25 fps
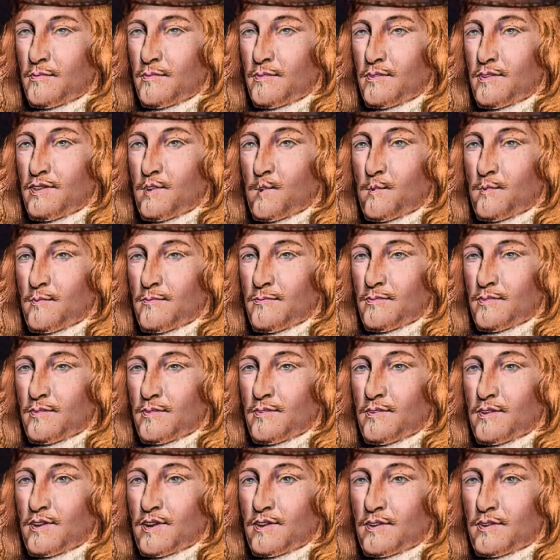Sir,
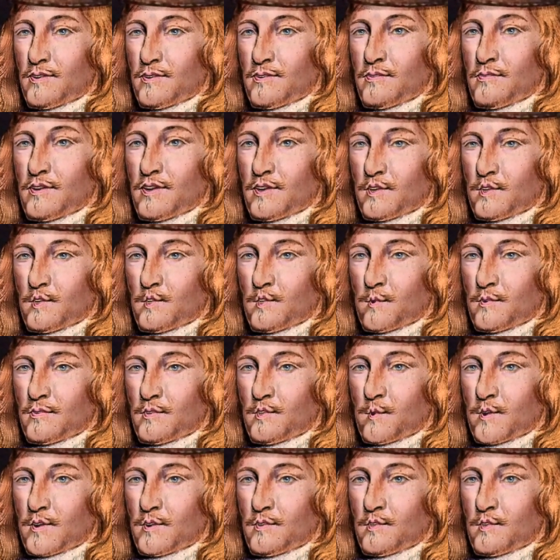if you answer
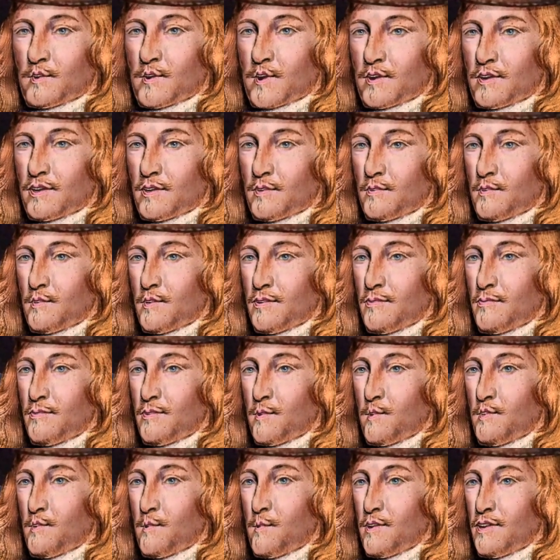to your charge,
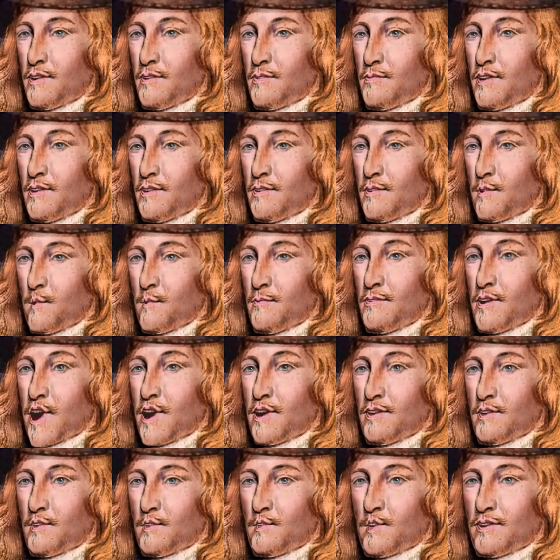you shall be heard at
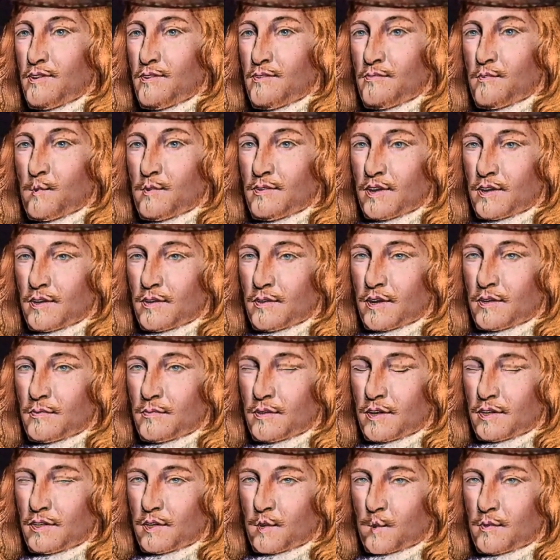large. Make the best
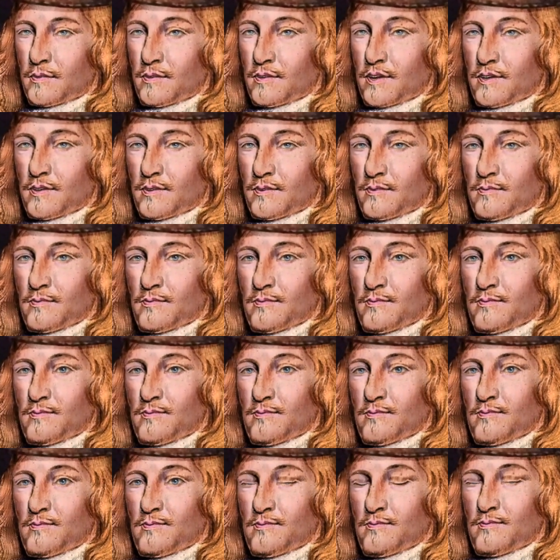defence you can.
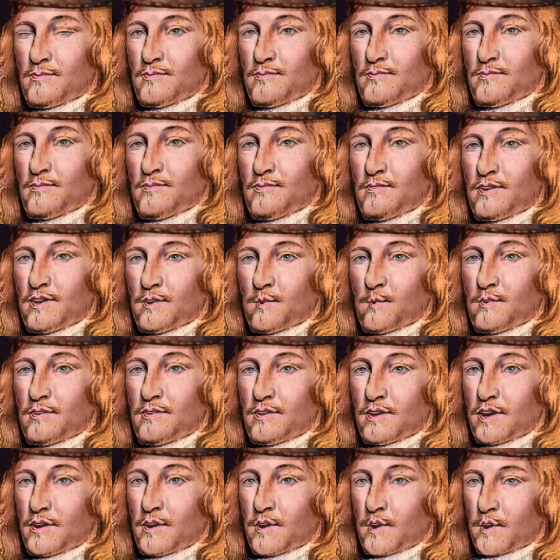But
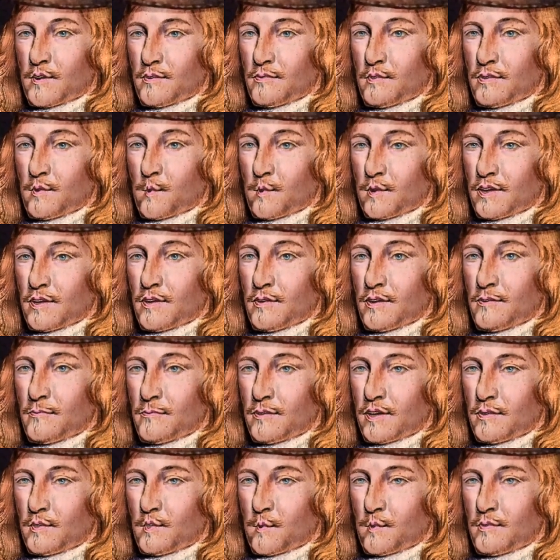you are not to be
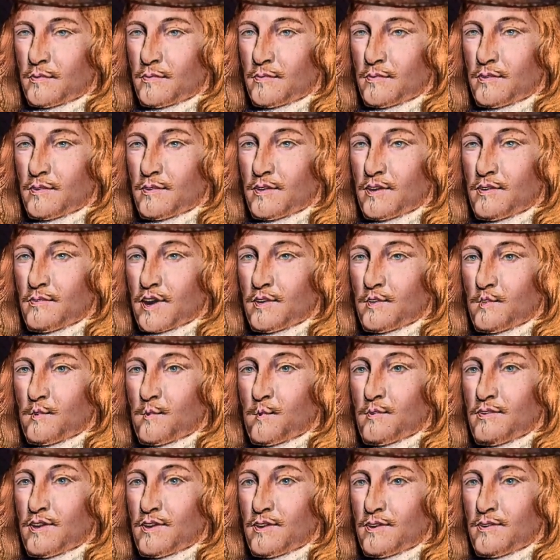permitted to
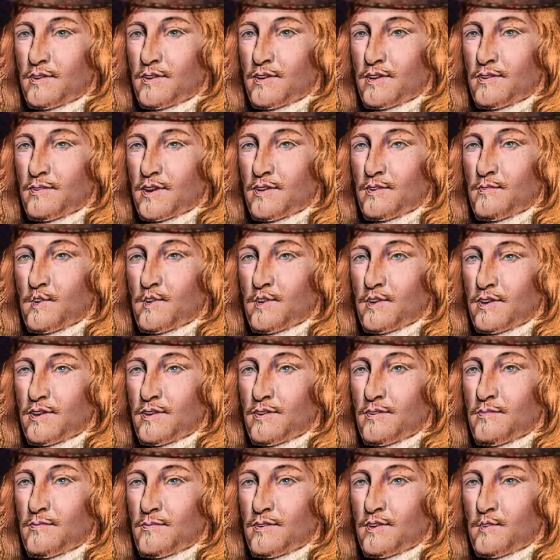issue out into
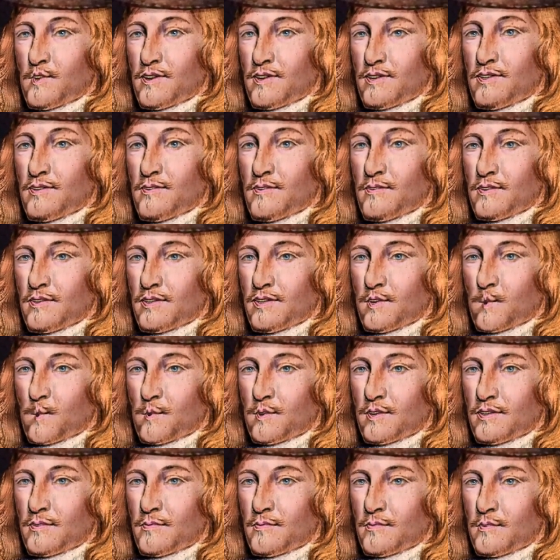any other
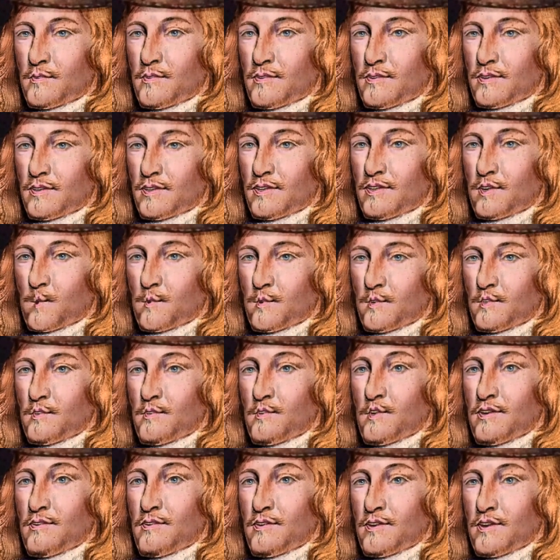discourses till such
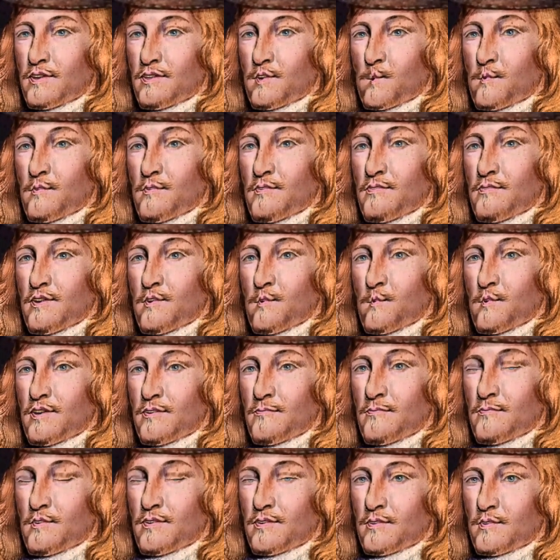time as you have given
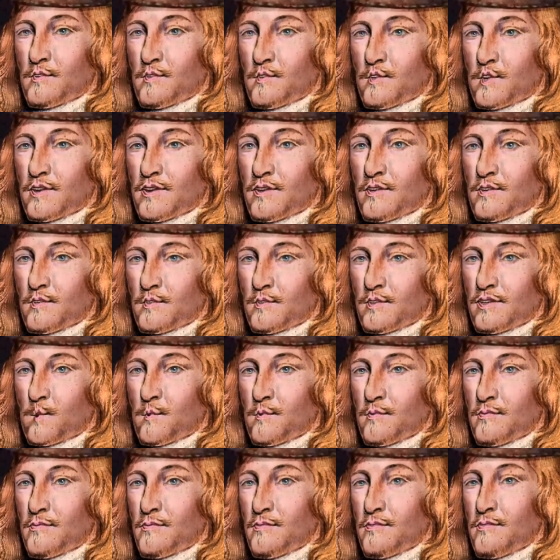a positive
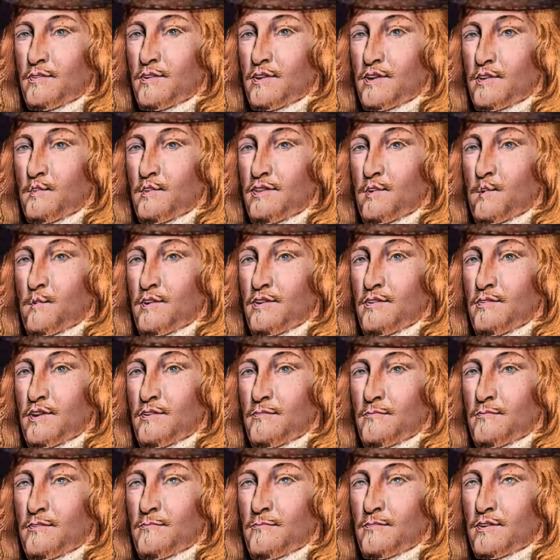answer
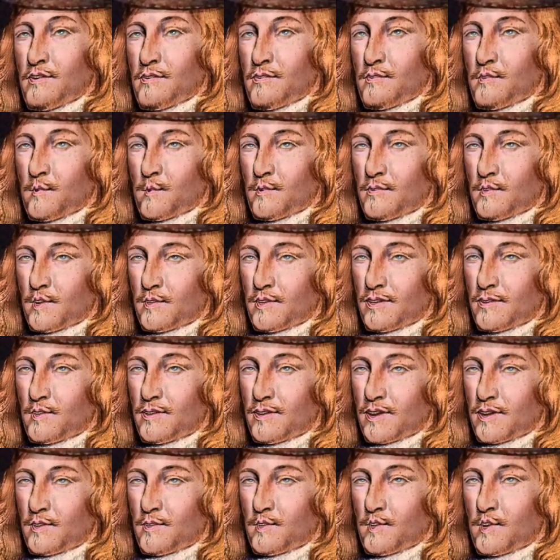concerning the matter that is
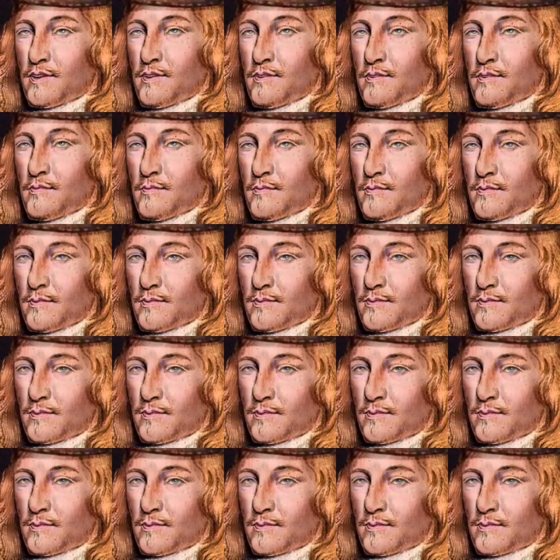charged upon you.